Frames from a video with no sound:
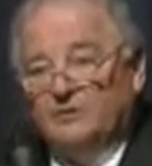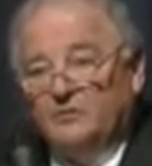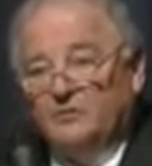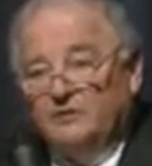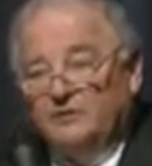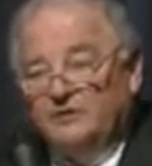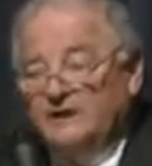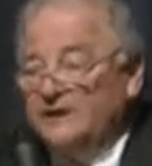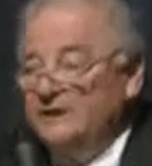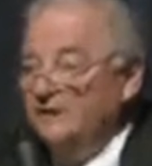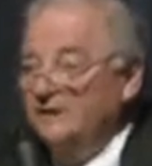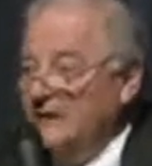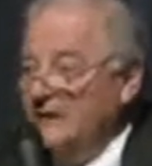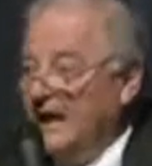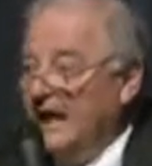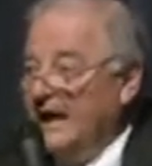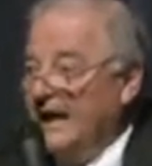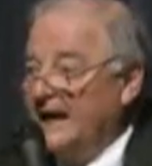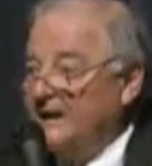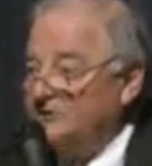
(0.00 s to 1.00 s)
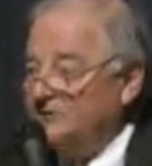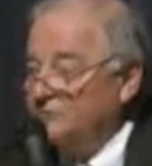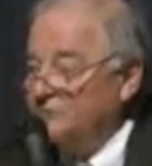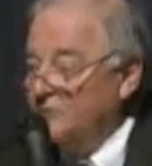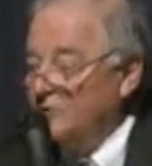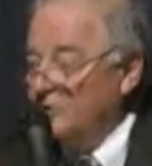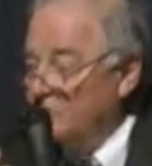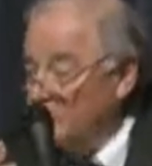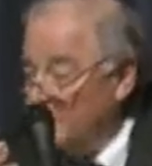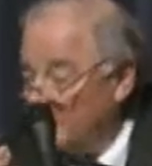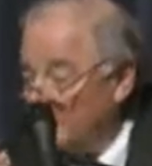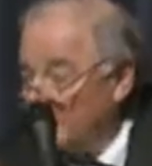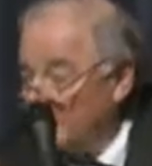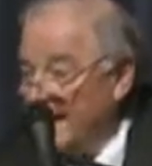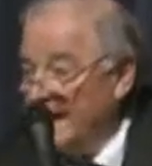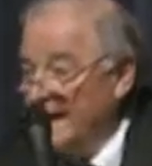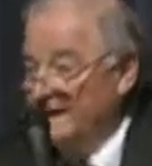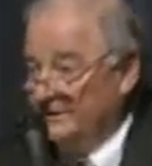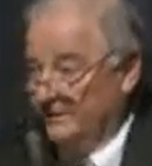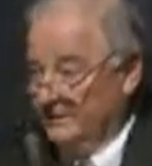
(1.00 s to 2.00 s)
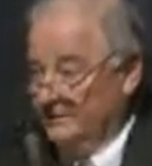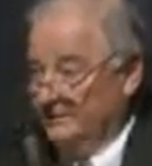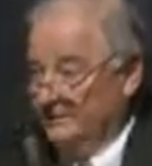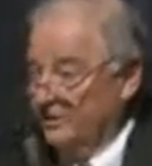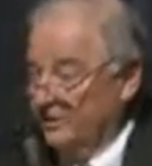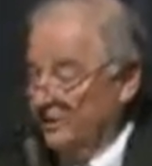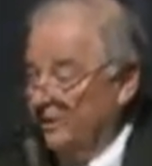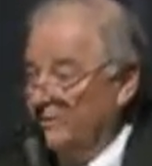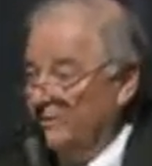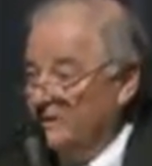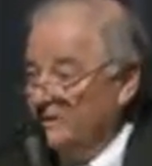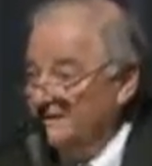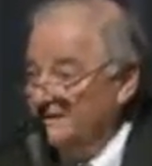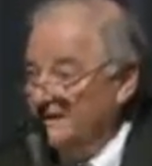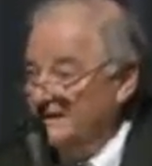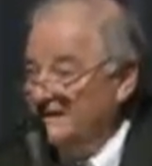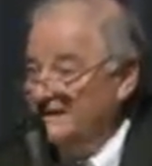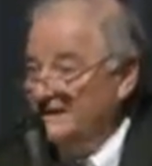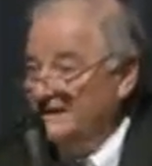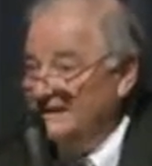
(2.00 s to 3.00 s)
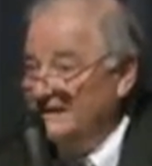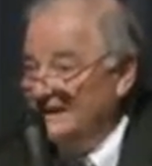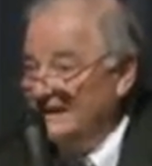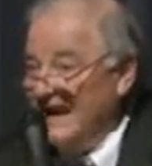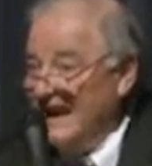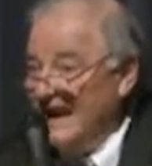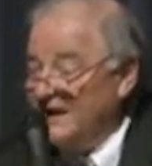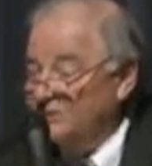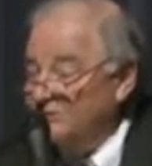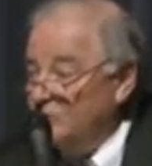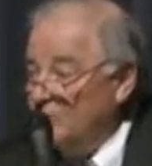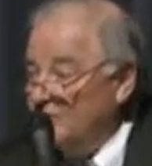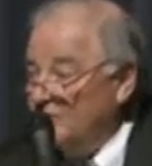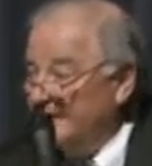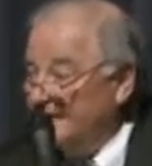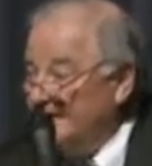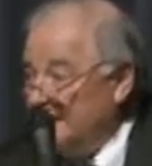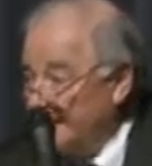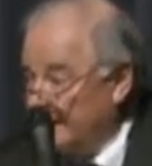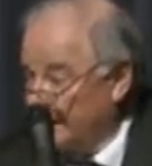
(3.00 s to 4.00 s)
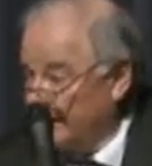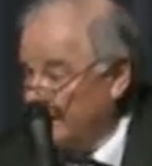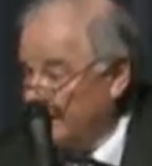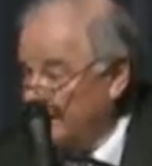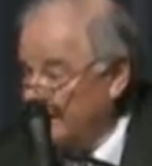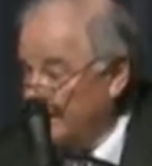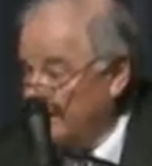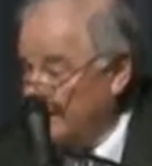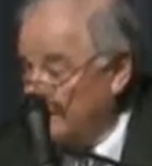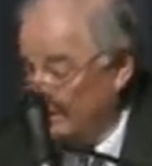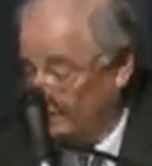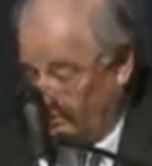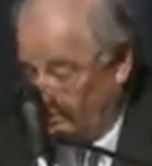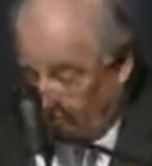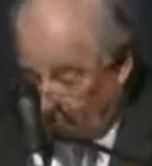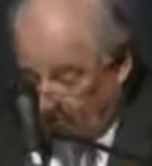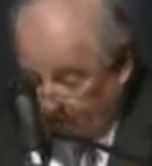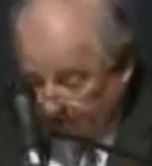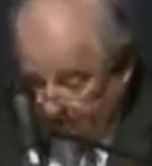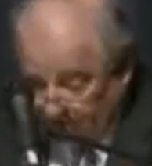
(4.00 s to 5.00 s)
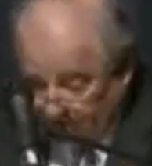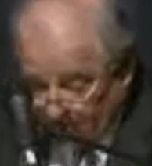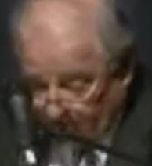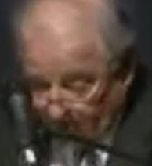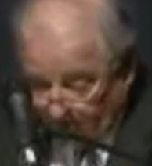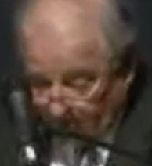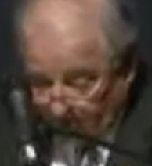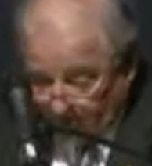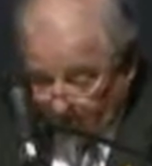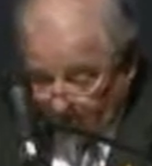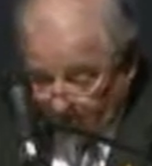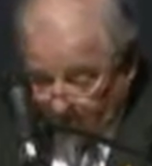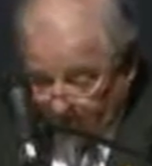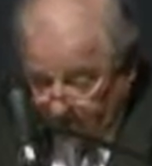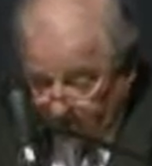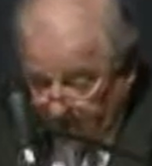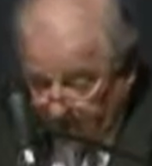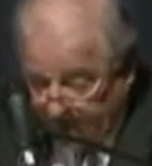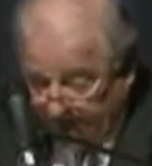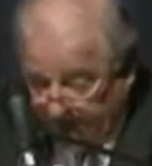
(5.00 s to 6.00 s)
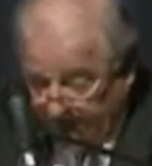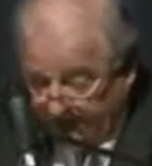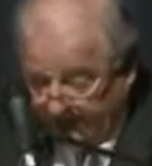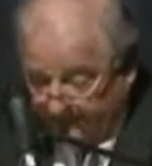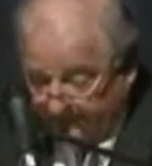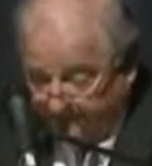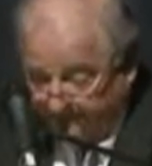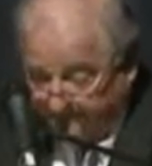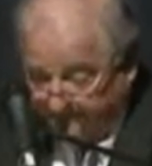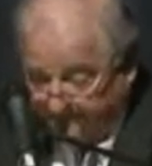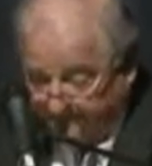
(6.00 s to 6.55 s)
who who commanded the units that did the actual killing once the Holocaust began.